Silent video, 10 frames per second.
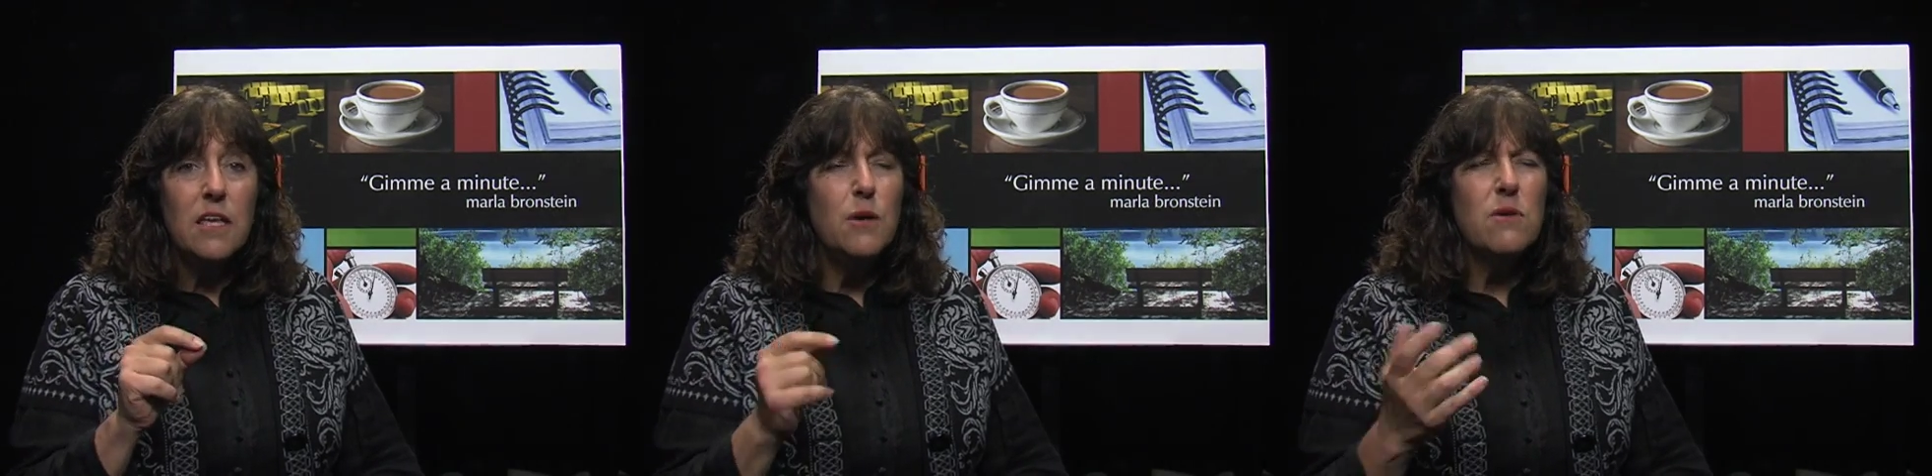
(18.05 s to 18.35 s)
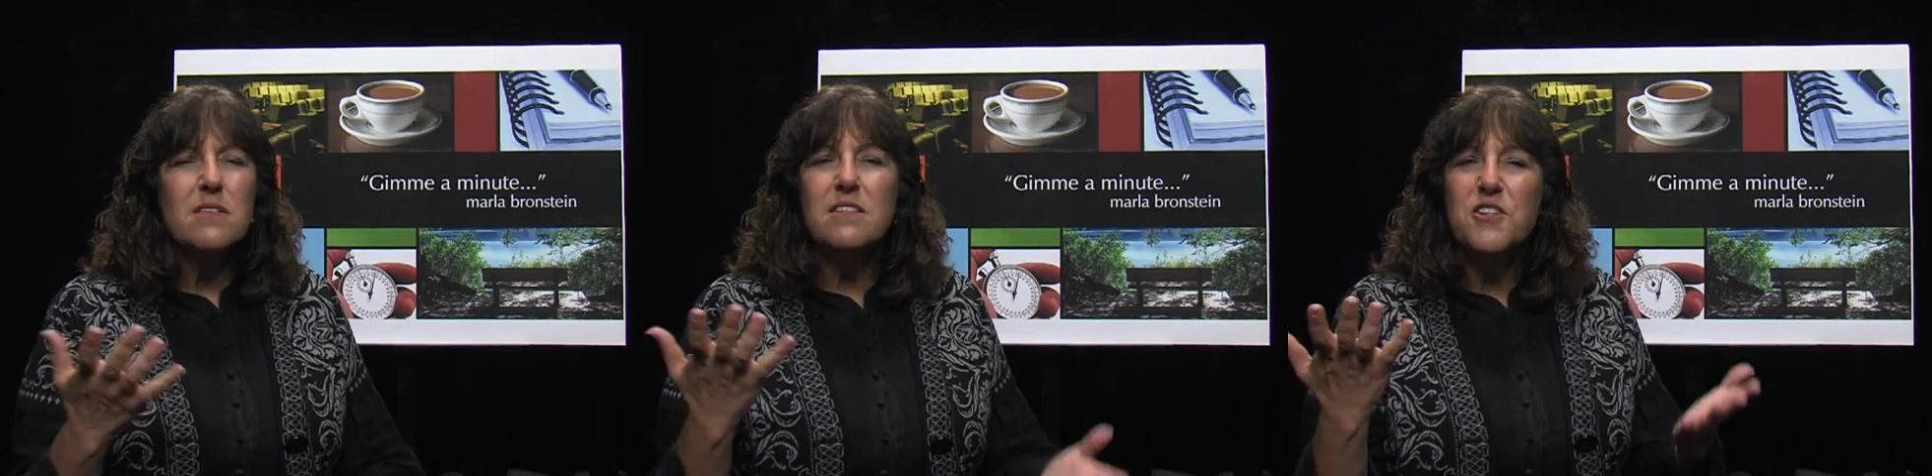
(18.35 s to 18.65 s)
You
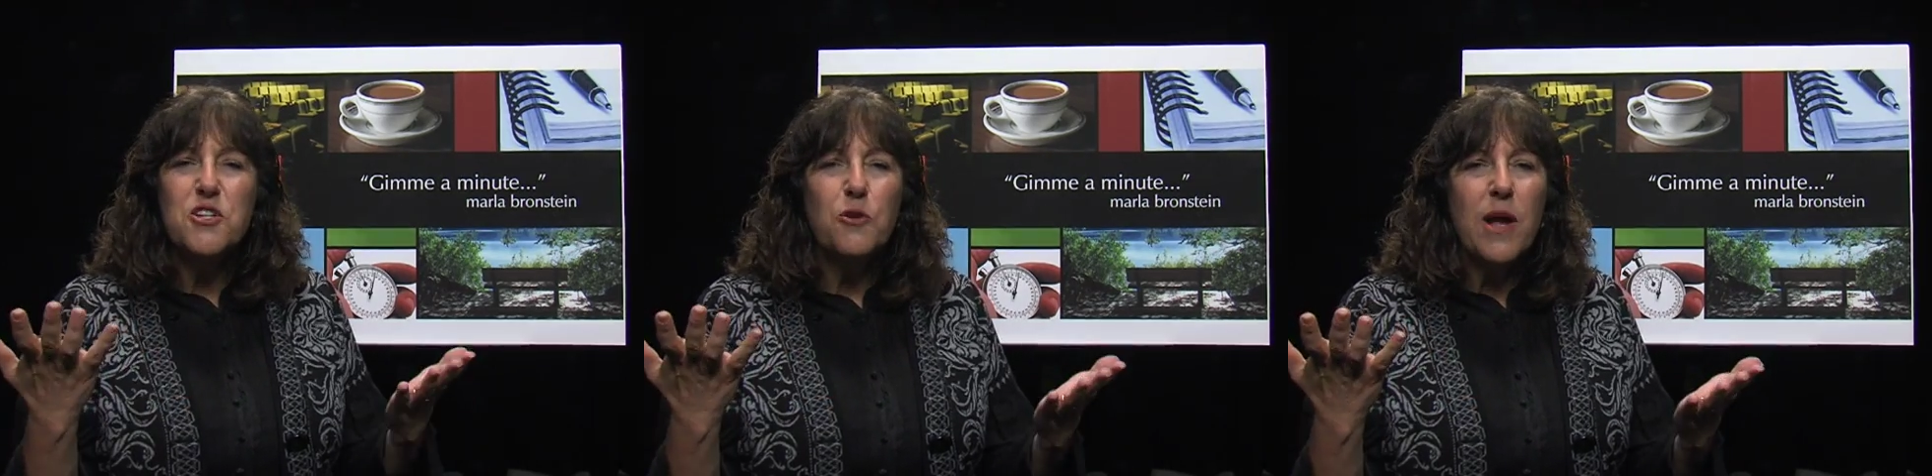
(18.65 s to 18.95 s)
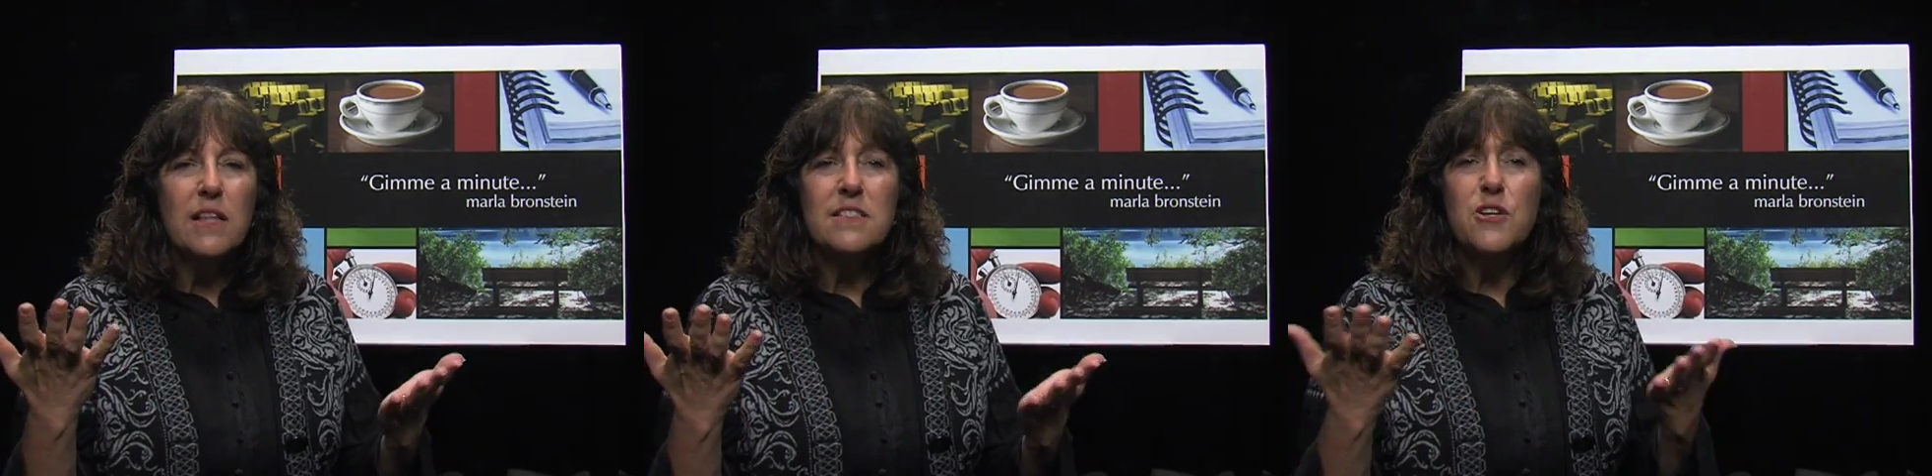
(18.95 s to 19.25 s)
are such a
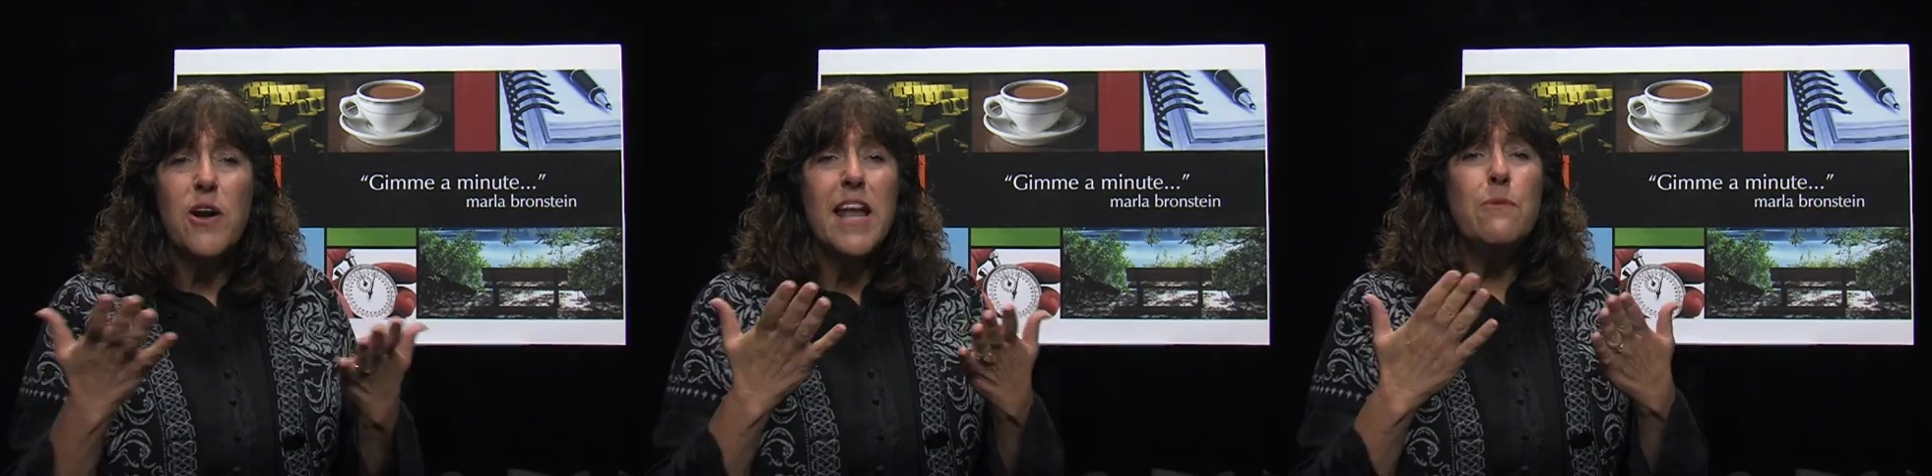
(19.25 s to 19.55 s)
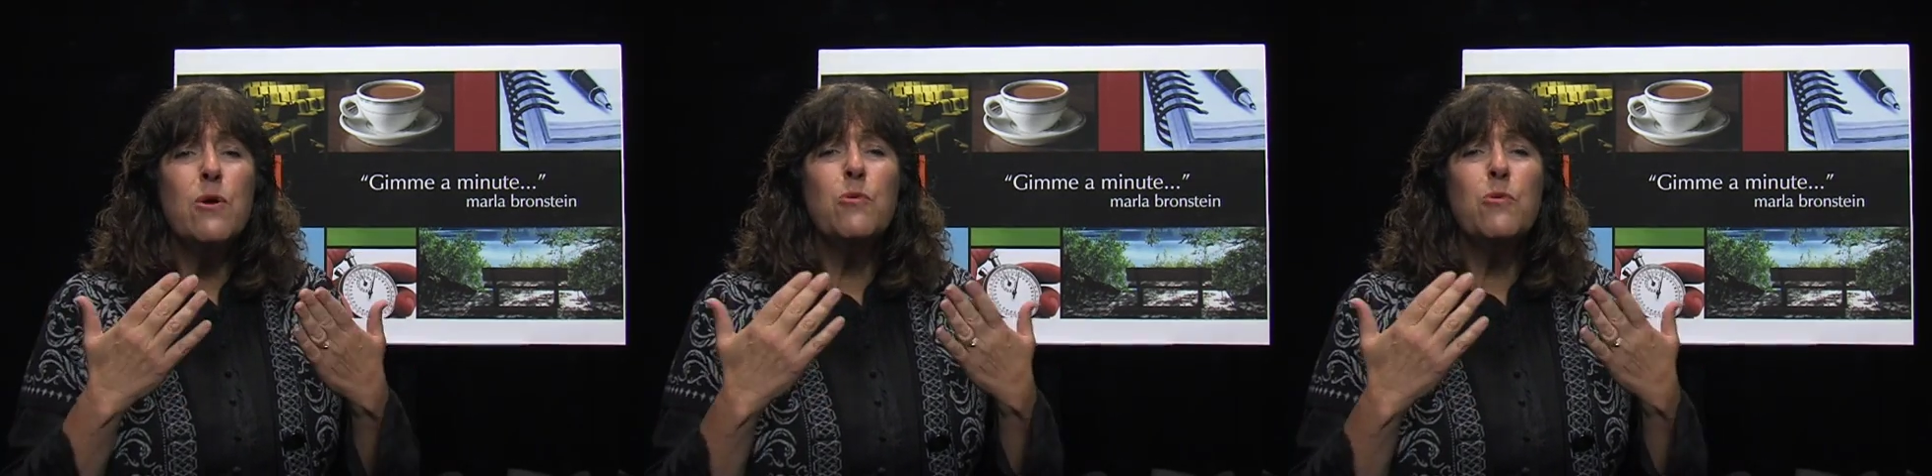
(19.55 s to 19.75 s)
great listener. Anyone